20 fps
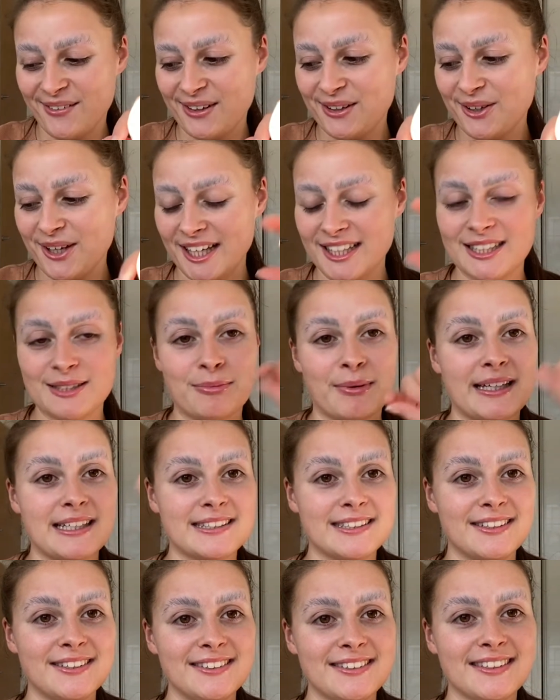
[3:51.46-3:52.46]
you get
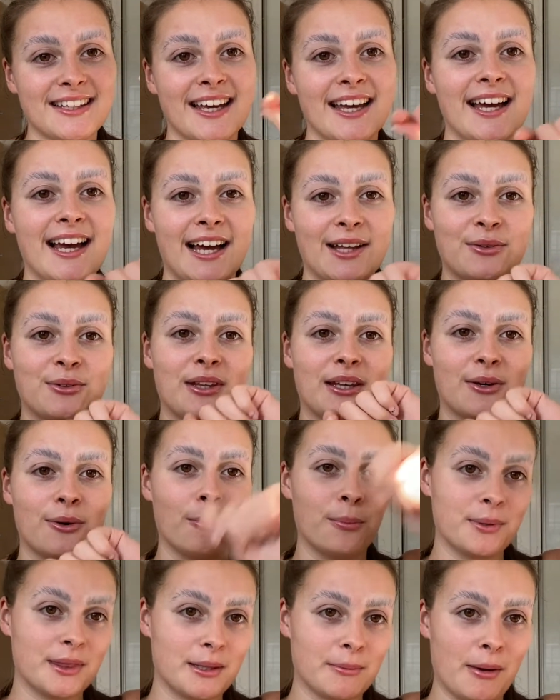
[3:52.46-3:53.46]
spices and you like
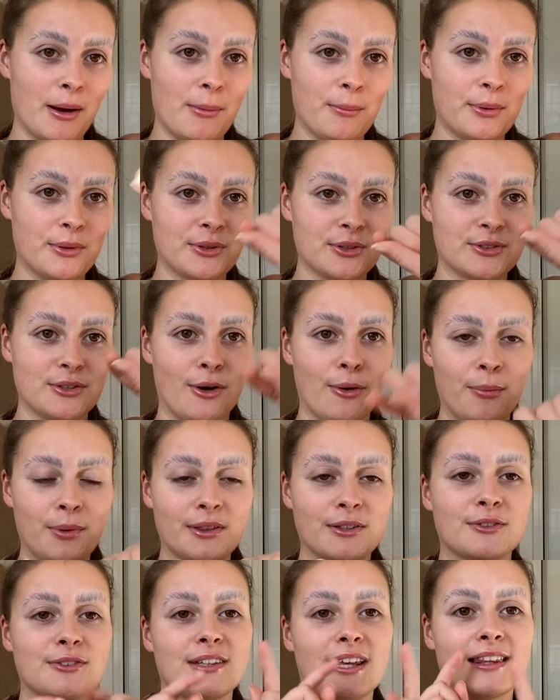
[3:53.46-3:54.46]
open them up on the top and
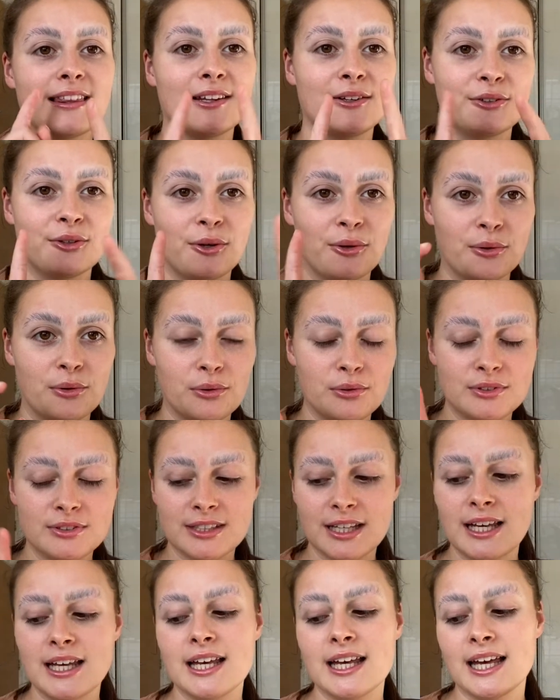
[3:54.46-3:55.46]
there's like little holes,
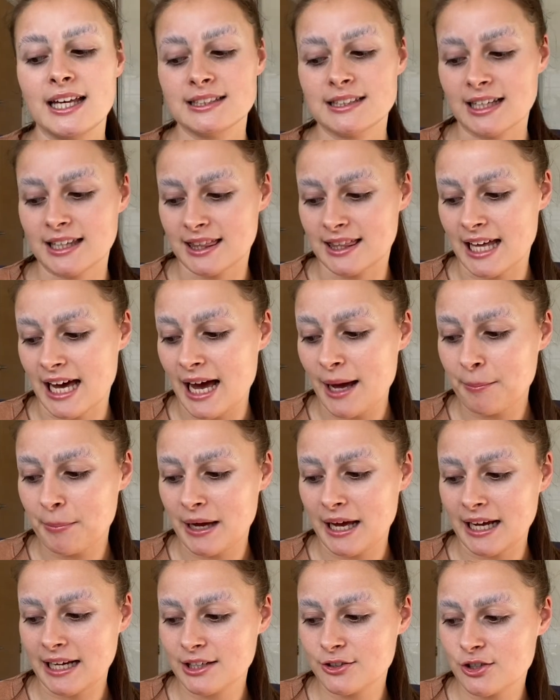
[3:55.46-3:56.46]
it's like that
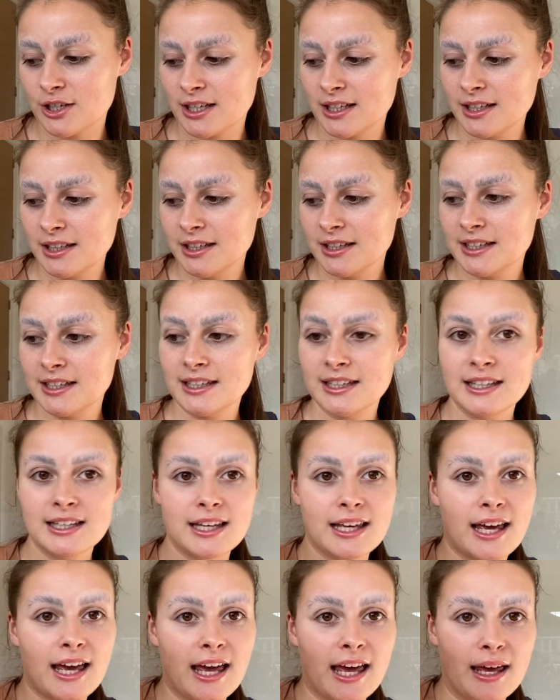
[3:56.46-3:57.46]
packaging.
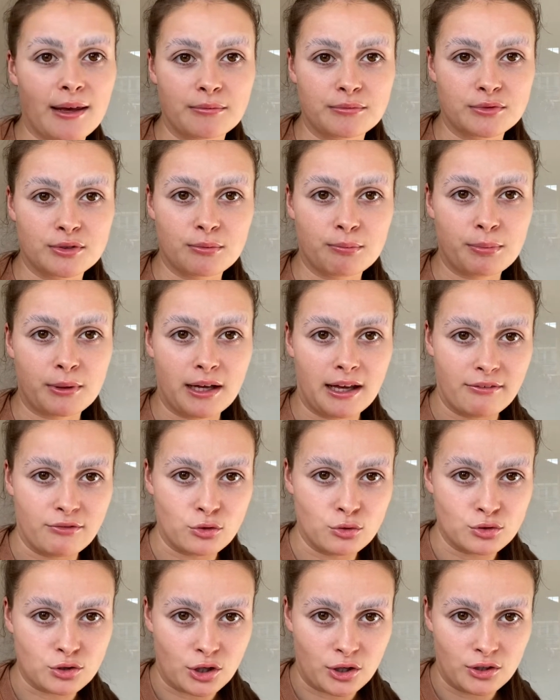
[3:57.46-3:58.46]
But if you
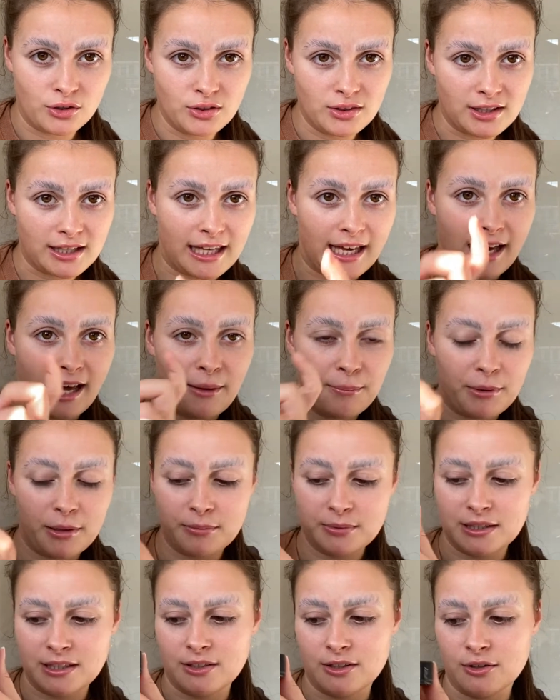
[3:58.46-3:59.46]
turn the cap
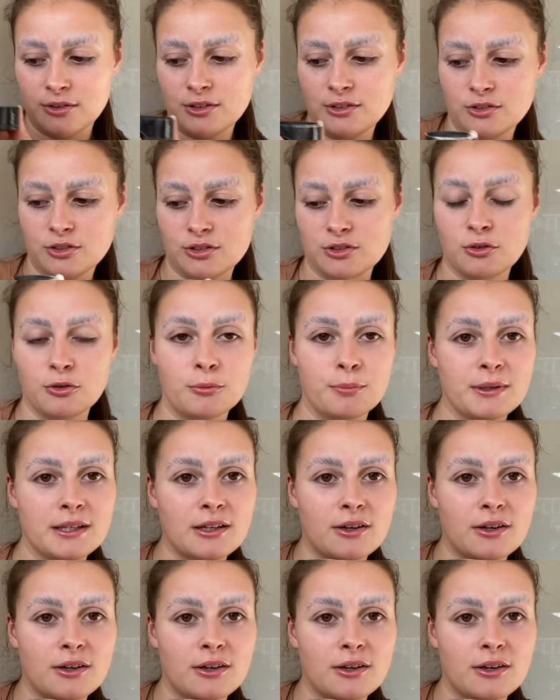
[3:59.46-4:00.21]
upside down and just open it